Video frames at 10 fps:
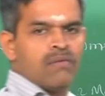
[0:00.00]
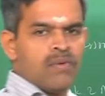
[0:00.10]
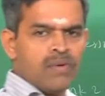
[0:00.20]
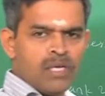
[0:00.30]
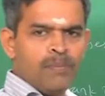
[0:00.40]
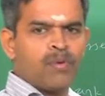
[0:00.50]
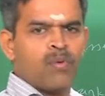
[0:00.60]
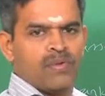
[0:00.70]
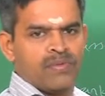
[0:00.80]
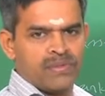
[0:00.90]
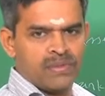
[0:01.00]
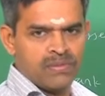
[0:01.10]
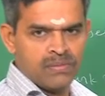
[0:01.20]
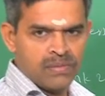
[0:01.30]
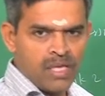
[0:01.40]
We want to improve on this
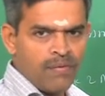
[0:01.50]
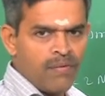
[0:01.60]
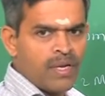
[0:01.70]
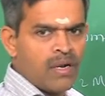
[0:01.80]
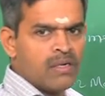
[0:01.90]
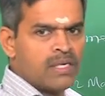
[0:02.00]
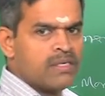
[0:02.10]
therefore, we are not